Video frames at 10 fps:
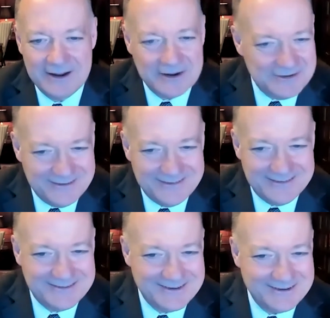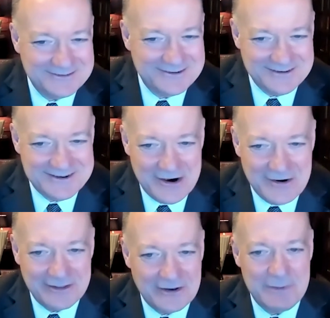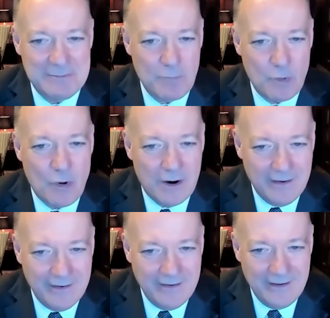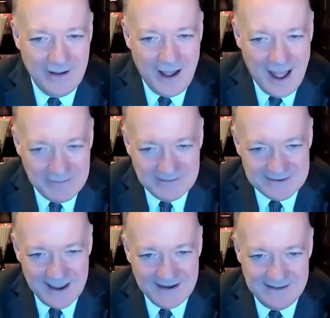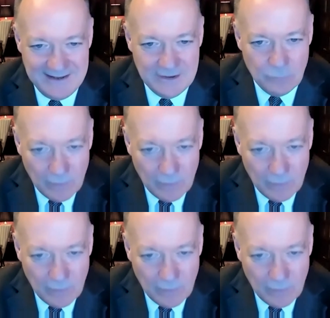Could you share a little bit more on this idea?